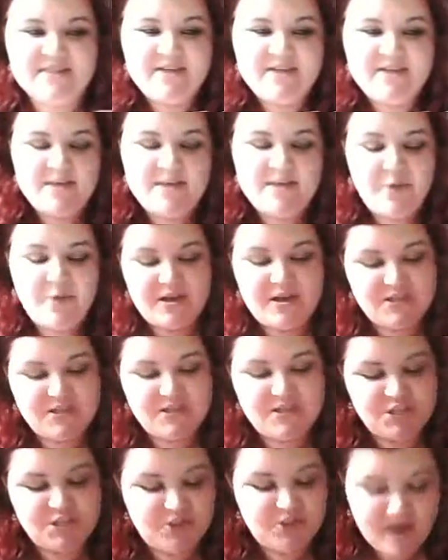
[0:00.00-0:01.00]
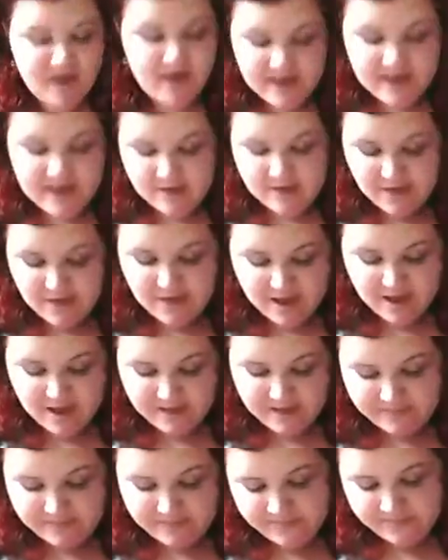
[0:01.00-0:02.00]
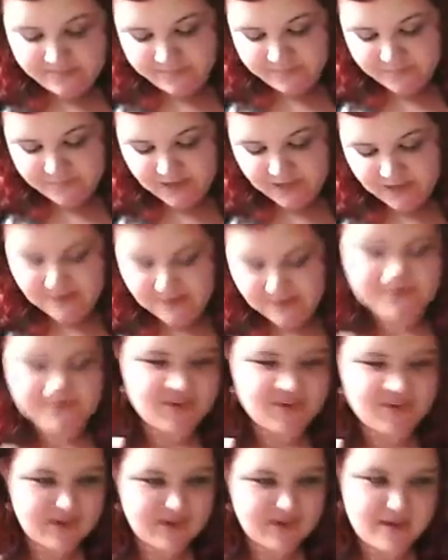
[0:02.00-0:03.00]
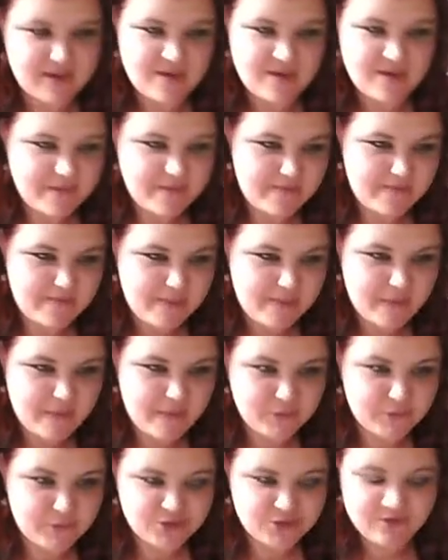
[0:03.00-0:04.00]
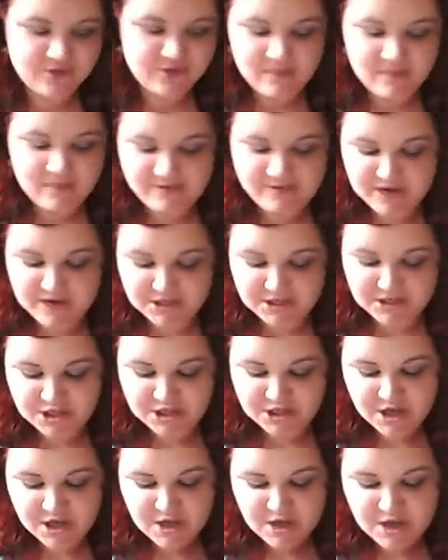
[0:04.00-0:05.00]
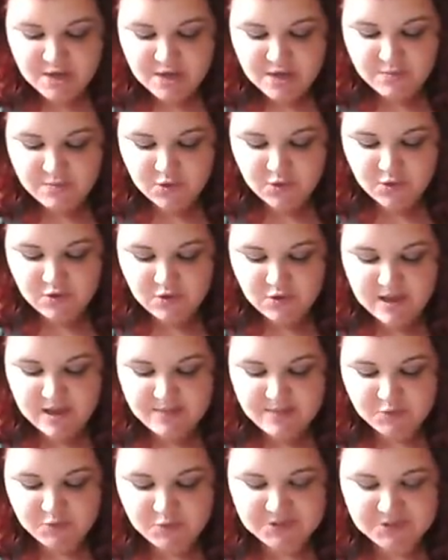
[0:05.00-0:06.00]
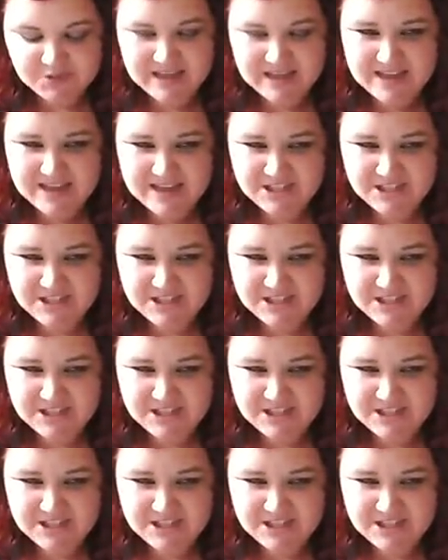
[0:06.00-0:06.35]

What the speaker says: I really wanted to try out, I'm sorry about butchering my French, Mur and Musk